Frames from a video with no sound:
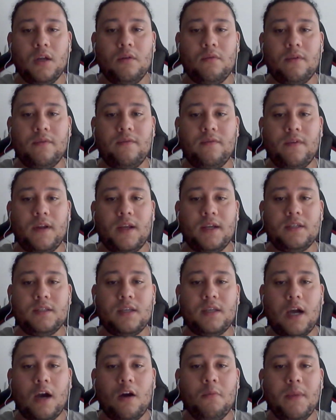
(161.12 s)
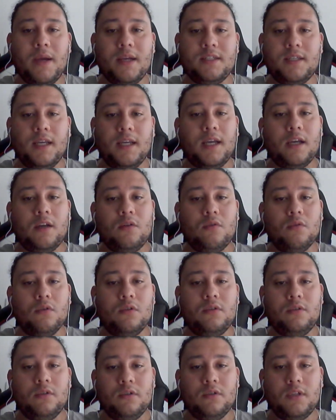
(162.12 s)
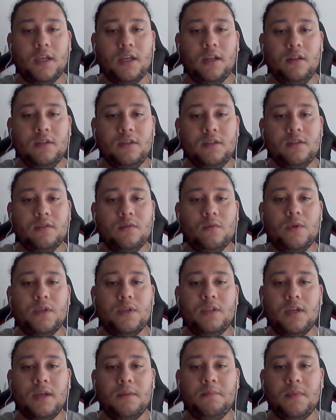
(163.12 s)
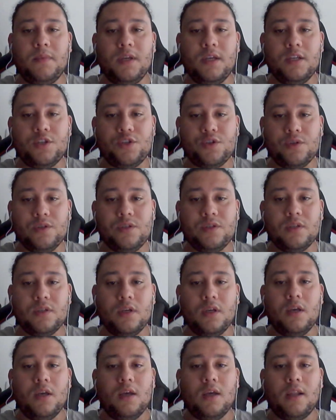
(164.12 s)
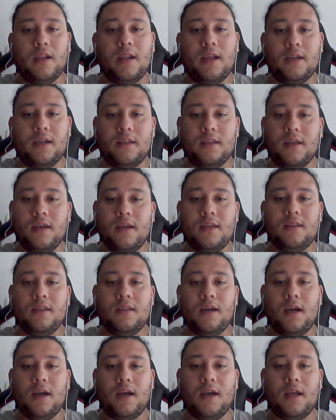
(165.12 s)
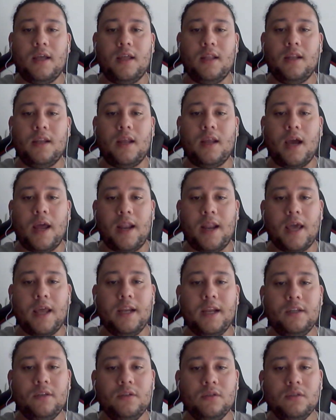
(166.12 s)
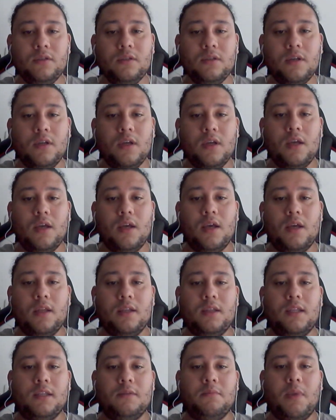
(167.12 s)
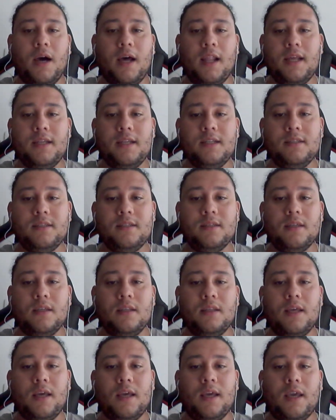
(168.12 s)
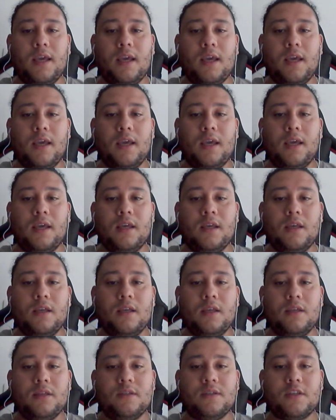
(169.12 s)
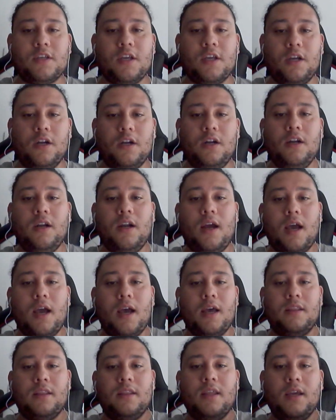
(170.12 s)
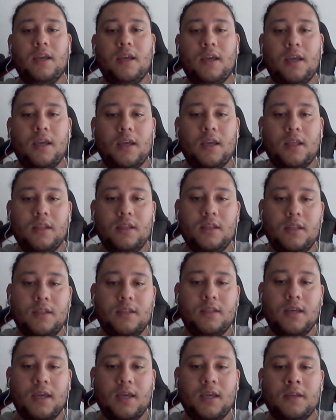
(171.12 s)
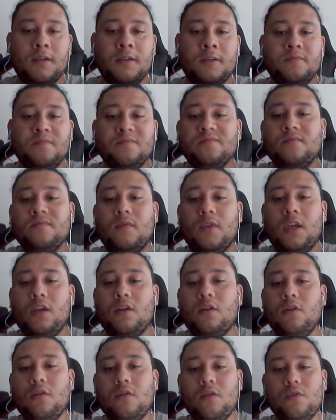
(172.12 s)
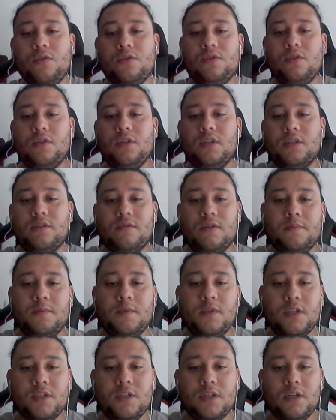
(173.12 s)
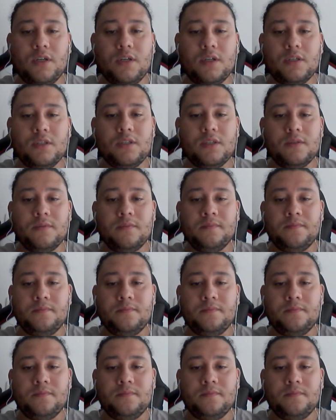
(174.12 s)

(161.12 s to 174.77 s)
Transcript: reflects how Mexican culture deals with deep issues like death and an attitude that balance the scare and the day. In conclusion, the script teaches us